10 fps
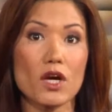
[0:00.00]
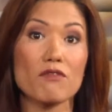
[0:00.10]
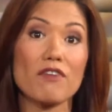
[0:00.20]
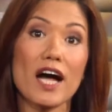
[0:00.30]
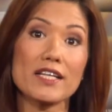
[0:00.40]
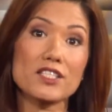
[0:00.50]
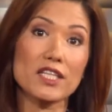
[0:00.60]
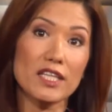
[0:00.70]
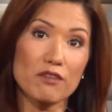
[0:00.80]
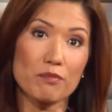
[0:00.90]
are advised to
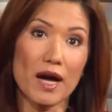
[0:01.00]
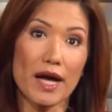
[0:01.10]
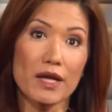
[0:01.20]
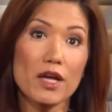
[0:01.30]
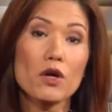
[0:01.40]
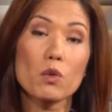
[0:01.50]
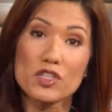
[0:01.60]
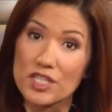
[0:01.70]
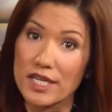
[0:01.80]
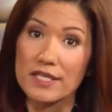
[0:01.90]
live by,
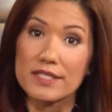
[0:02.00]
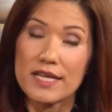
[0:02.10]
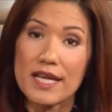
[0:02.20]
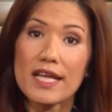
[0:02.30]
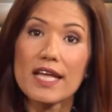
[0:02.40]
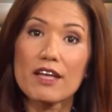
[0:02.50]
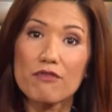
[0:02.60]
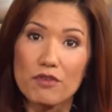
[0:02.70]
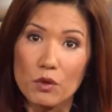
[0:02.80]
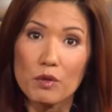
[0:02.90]
which is if
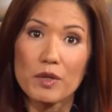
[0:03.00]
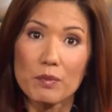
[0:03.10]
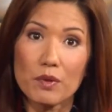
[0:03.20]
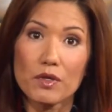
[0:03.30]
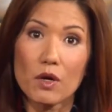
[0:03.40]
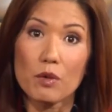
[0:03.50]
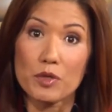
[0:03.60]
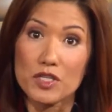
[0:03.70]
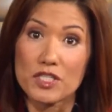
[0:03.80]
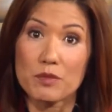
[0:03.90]
fewer people know a
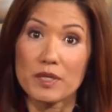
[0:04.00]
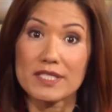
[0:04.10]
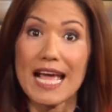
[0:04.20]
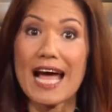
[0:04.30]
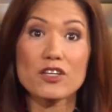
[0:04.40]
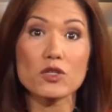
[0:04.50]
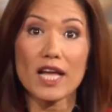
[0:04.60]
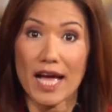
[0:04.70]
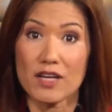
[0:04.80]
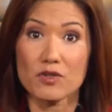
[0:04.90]
participant's actual
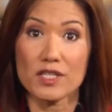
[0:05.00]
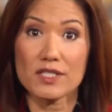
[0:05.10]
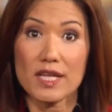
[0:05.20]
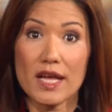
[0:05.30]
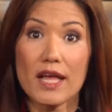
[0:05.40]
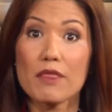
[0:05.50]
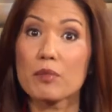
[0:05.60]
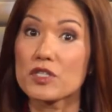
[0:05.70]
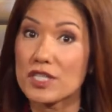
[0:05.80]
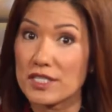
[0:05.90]
address, the
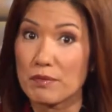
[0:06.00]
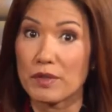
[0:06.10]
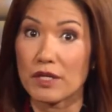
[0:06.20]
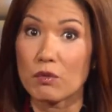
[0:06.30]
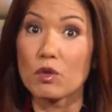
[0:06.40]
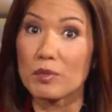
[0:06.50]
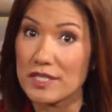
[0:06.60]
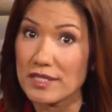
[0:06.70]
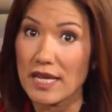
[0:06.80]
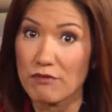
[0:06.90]
participant will be
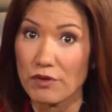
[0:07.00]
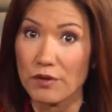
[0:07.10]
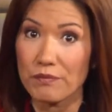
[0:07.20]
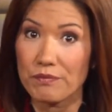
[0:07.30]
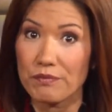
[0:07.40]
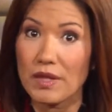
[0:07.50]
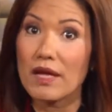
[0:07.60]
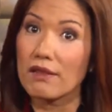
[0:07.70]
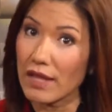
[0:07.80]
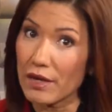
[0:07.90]
safer.
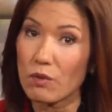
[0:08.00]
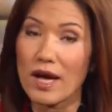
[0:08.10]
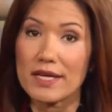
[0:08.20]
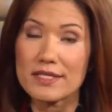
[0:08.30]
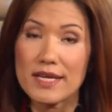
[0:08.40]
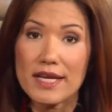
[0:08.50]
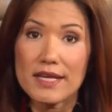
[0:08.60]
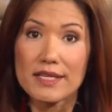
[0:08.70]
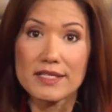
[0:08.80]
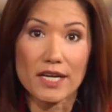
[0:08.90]
Likewise,
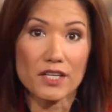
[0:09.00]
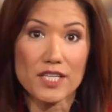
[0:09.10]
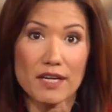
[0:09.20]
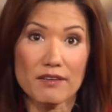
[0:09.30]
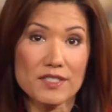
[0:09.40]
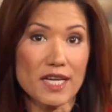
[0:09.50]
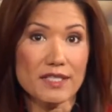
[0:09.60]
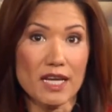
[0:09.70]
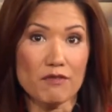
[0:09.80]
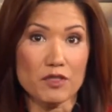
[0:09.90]
the Secretary of
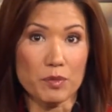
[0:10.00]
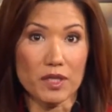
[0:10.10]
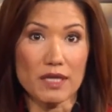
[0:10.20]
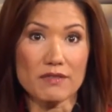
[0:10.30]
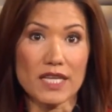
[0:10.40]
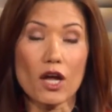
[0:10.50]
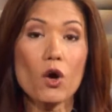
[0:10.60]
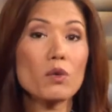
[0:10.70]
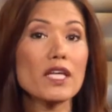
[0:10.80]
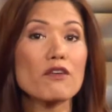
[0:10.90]
State's office believes that
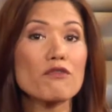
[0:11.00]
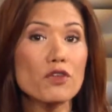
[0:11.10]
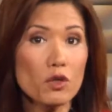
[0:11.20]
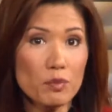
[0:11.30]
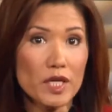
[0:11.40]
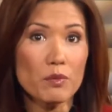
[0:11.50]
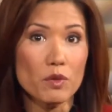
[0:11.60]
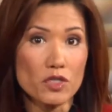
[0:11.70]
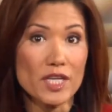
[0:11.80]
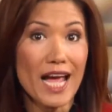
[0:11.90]
only a few
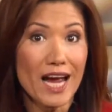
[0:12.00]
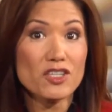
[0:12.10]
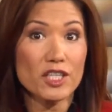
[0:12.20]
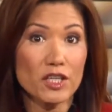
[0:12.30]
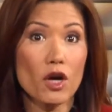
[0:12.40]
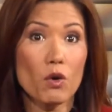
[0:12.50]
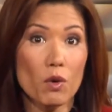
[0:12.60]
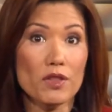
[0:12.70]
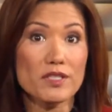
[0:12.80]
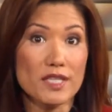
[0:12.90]
people should actually know
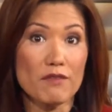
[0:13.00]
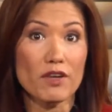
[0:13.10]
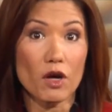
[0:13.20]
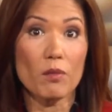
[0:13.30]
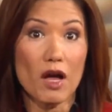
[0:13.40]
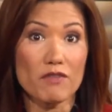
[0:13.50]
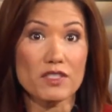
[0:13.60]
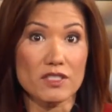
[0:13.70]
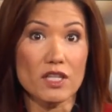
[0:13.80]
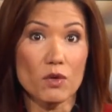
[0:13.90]
where the Safe at Home
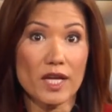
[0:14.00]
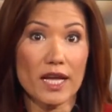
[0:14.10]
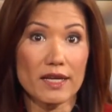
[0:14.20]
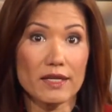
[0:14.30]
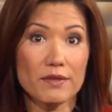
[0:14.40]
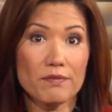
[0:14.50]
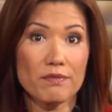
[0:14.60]
office is located.